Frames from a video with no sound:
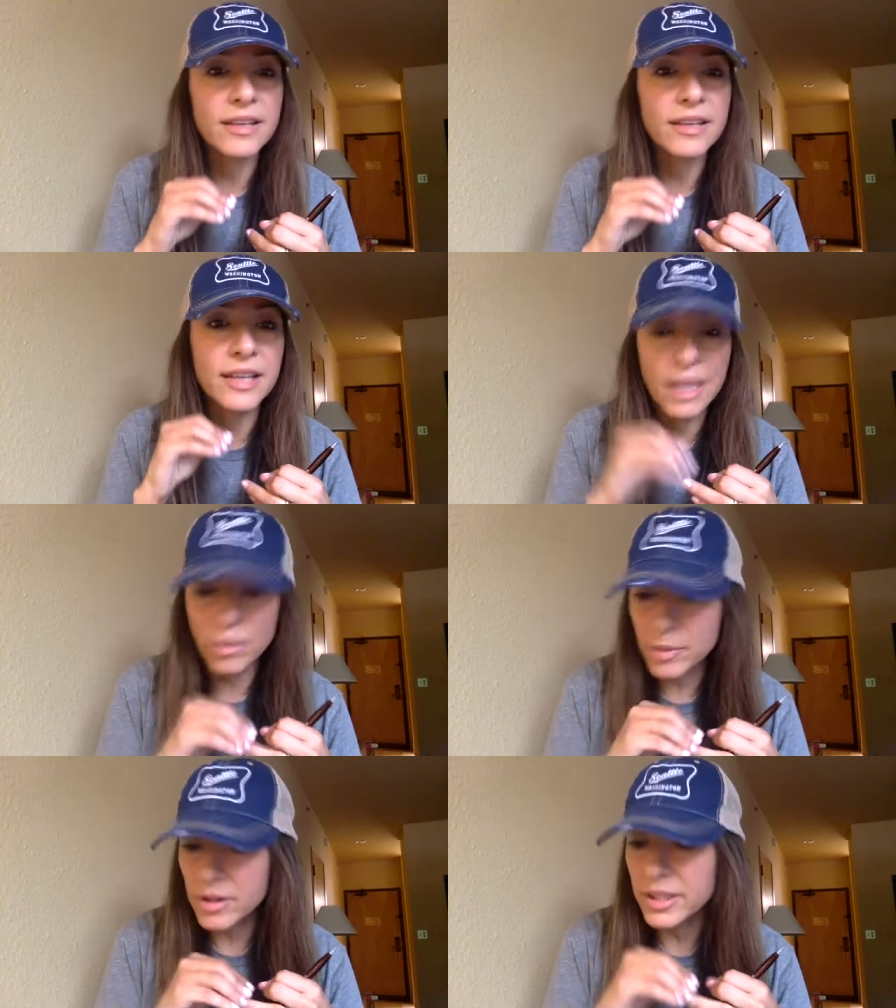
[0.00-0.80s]
the
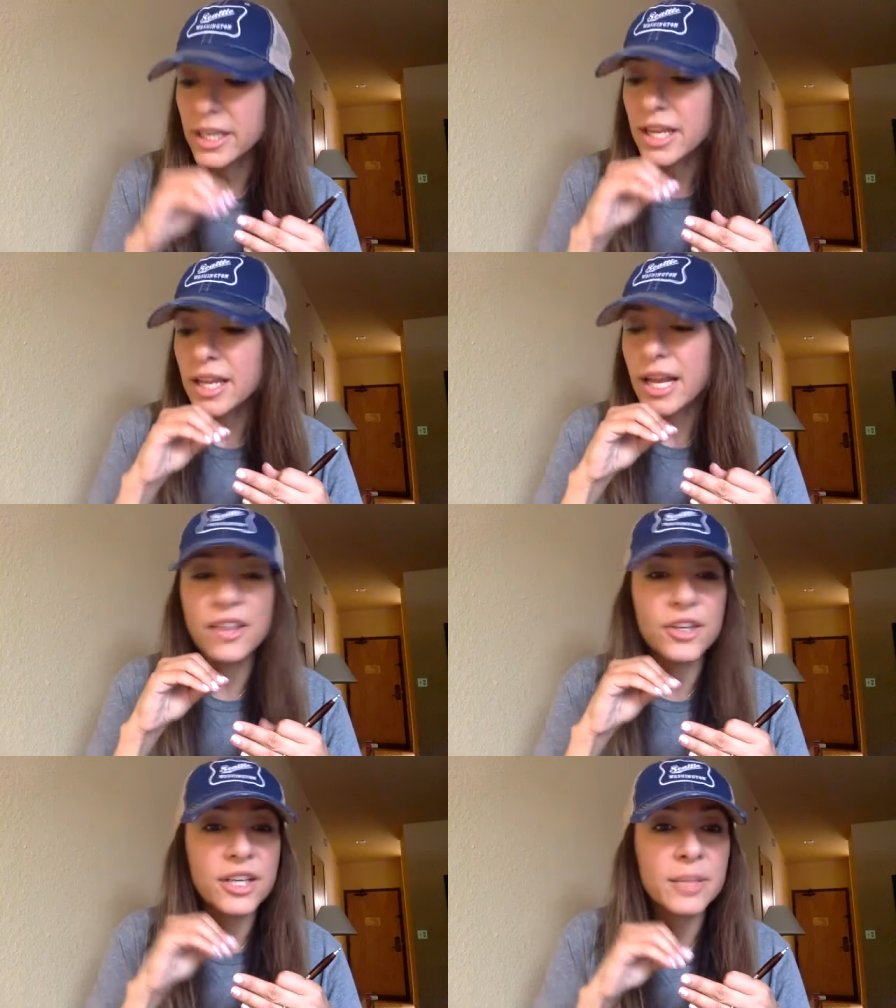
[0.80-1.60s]
accountability
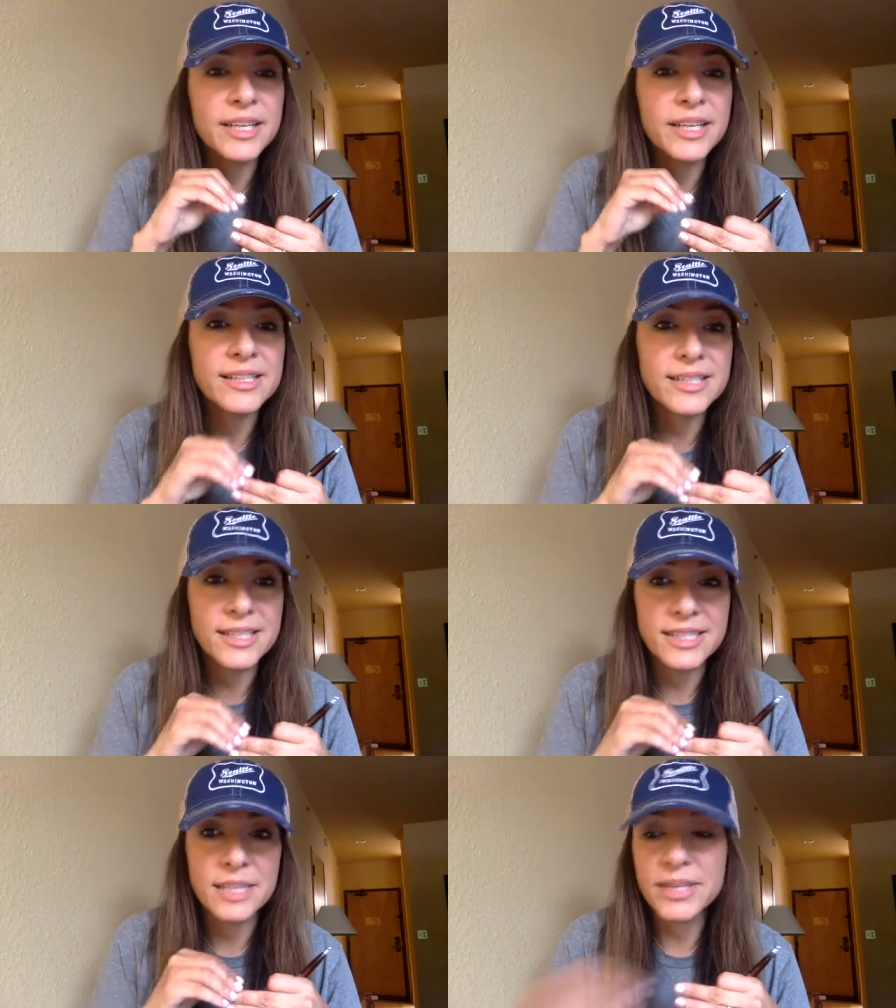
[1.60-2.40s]
and they're going to be
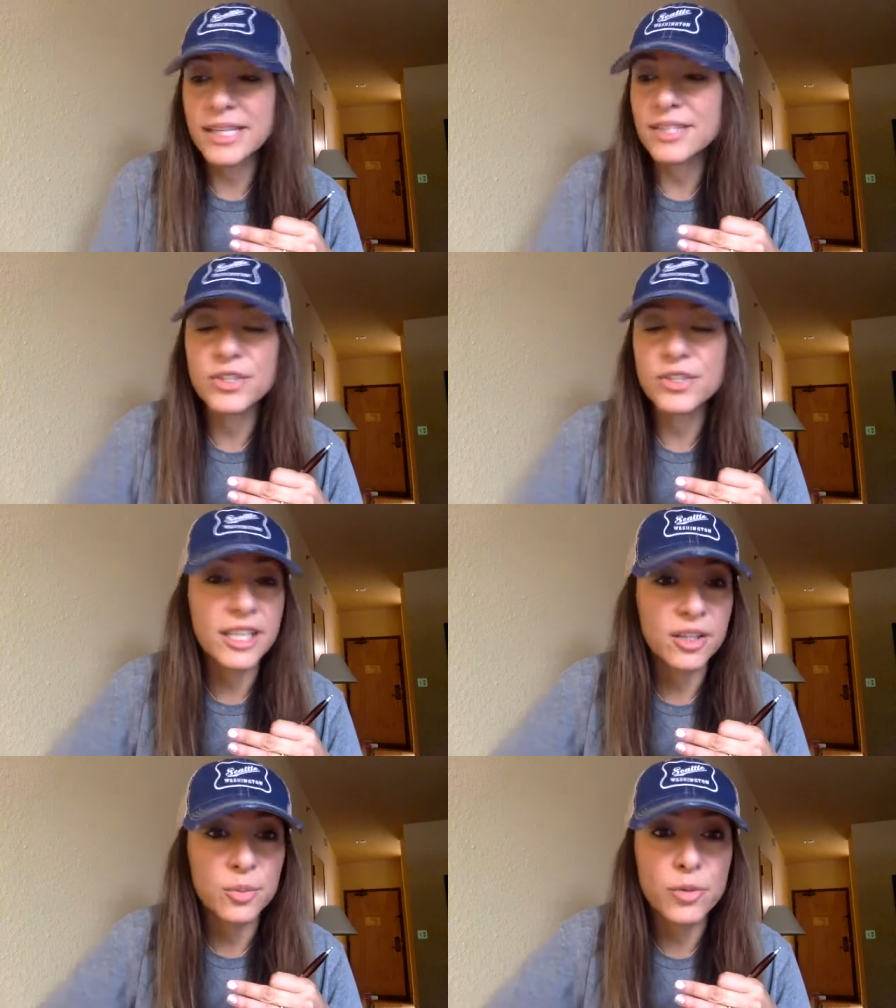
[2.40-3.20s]
consistent because they're
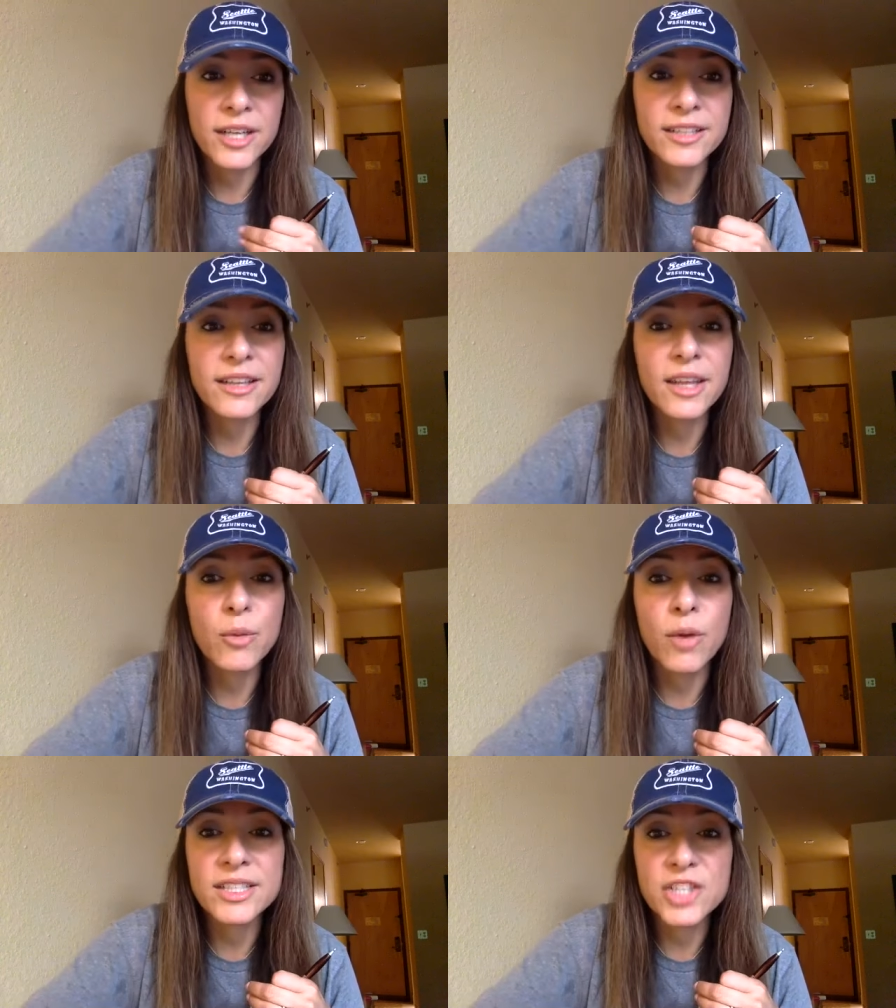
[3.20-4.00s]
taking the product and they
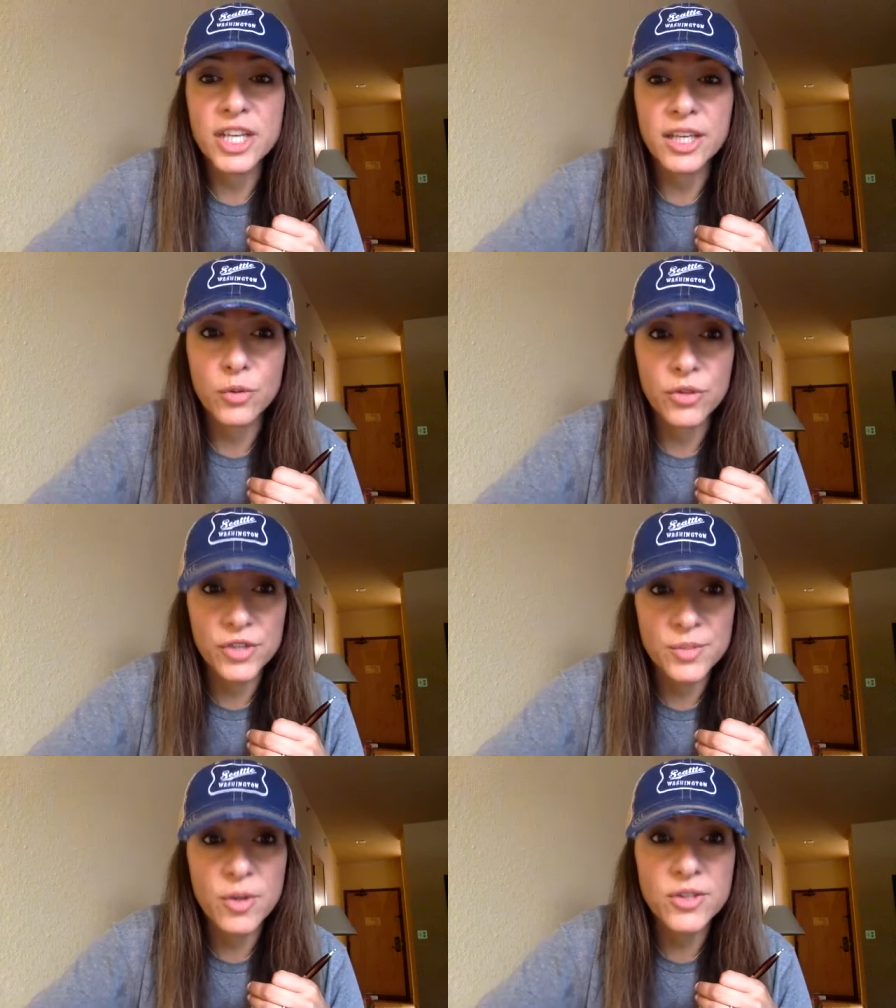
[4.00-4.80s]
want to check in with
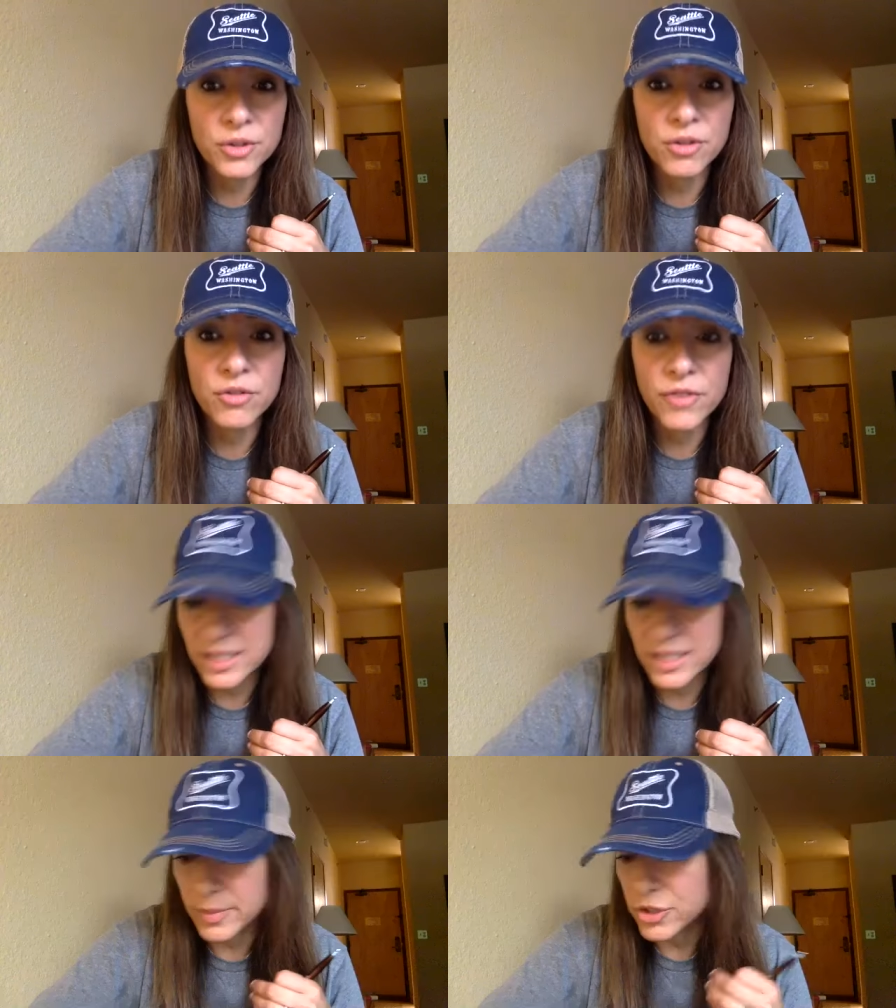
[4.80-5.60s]
their small circle of
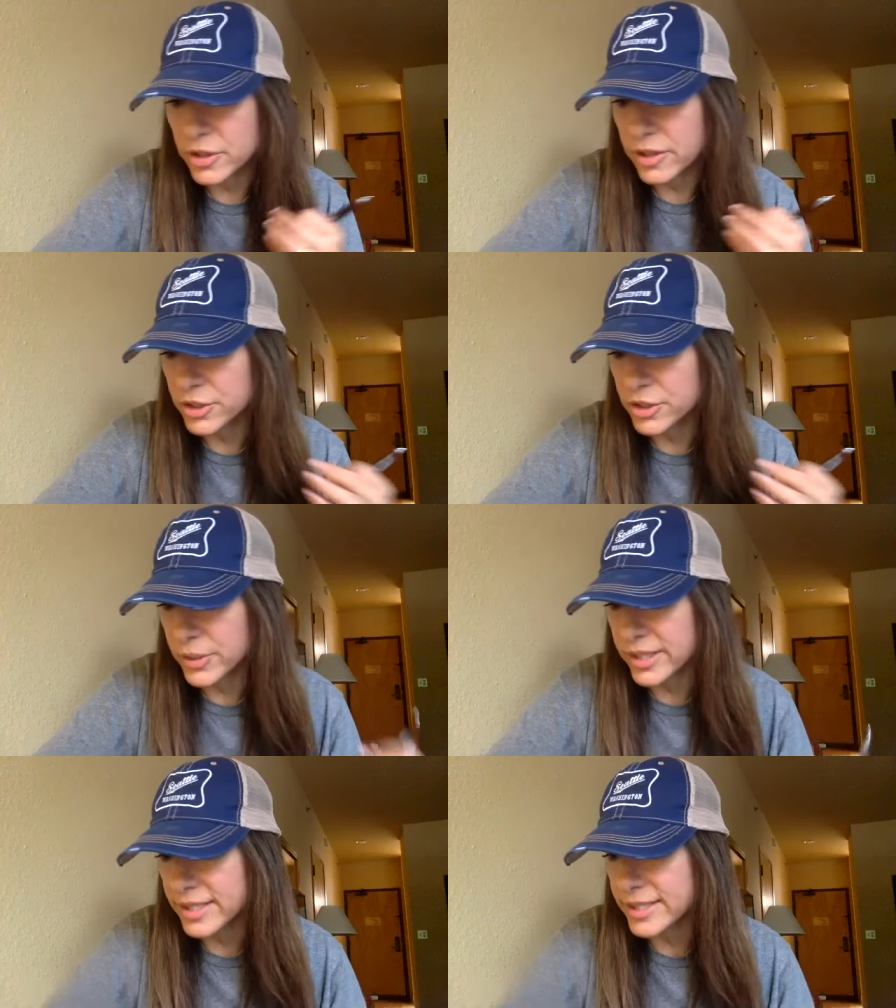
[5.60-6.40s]
friends to make sure that they're
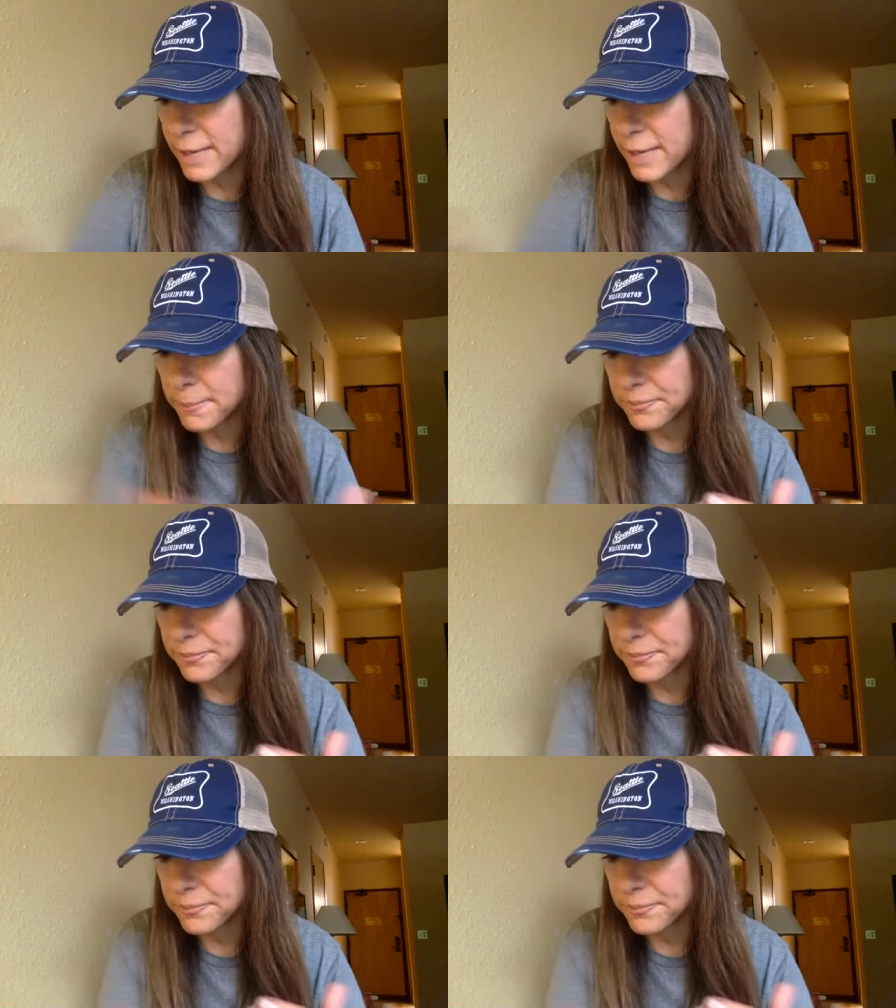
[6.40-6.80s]
doing the same.